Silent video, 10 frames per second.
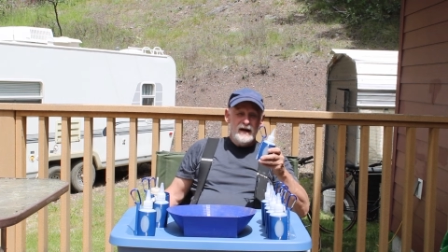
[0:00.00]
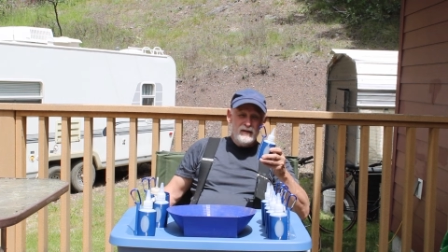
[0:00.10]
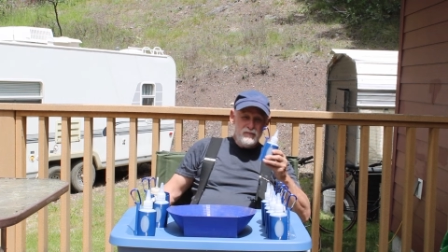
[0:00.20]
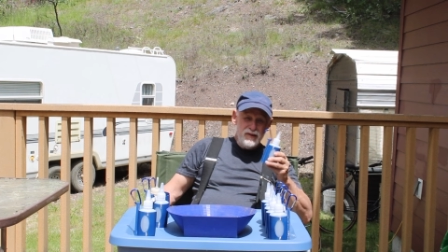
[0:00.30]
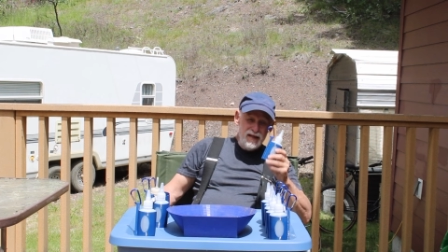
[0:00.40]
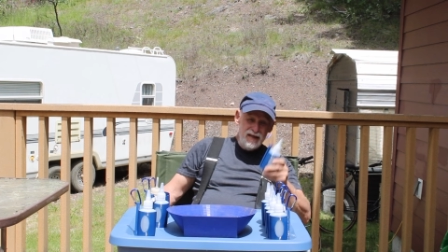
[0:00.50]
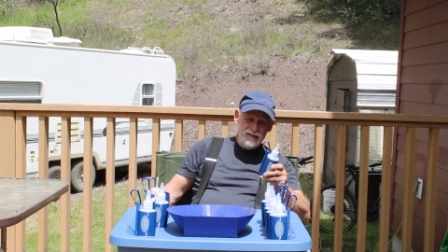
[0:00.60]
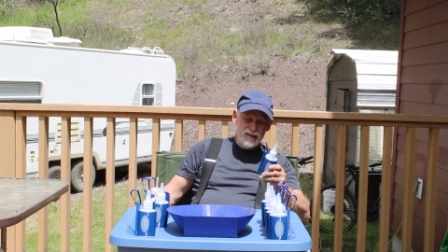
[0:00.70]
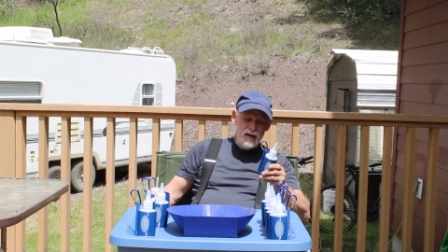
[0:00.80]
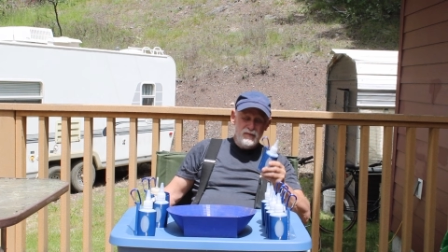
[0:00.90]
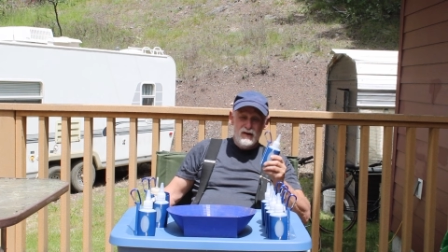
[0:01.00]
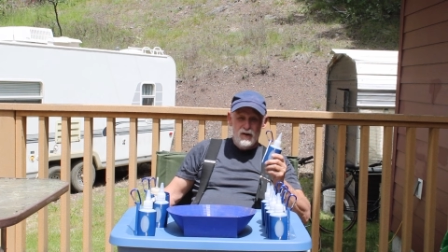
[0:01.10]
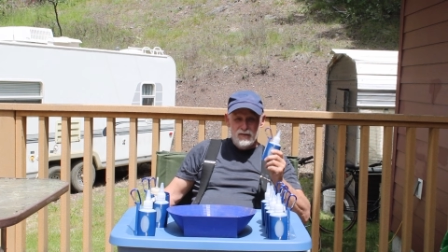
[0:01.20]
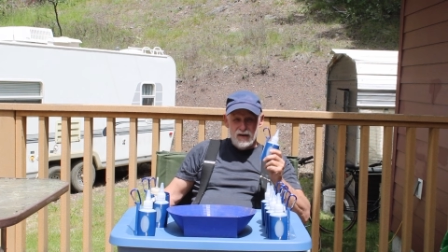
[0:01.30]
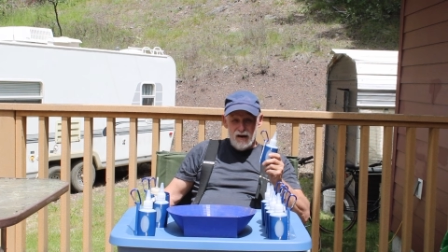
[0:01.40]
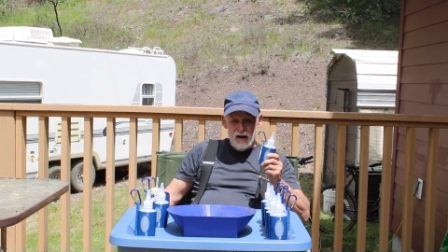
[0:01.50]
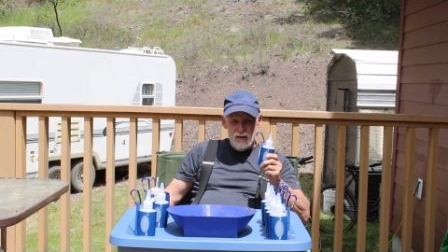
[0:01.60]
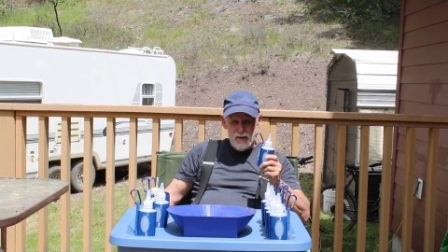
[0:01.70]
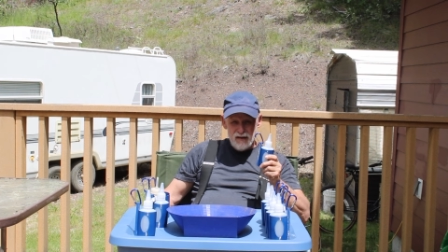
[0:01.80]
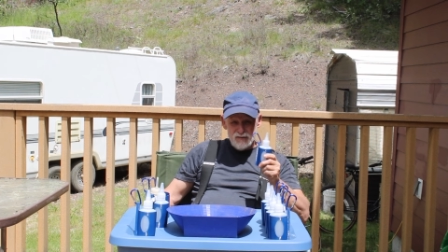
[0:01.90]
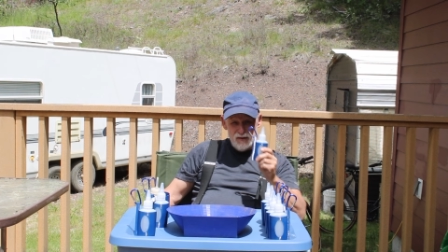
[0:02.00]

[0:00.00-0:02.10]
And please let me know in the comments